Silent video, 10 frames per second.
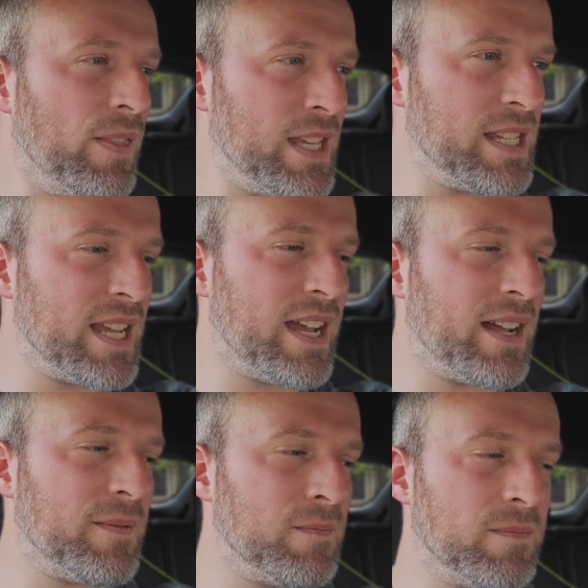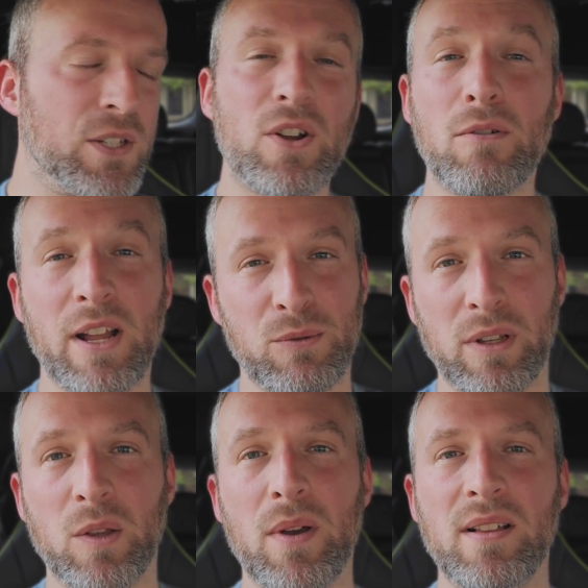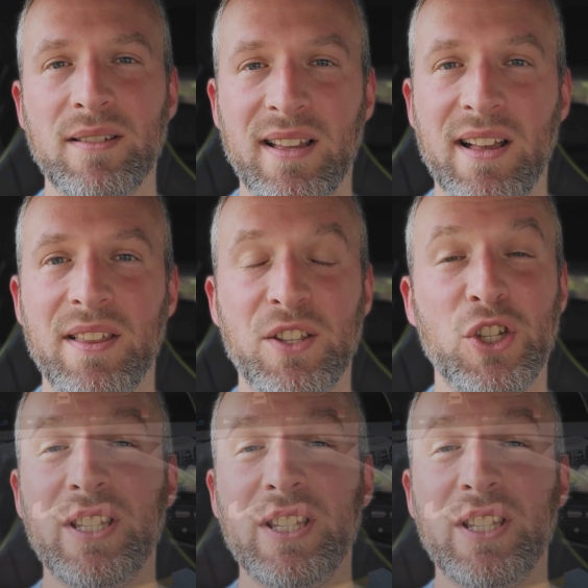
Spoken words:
this car rides really well. The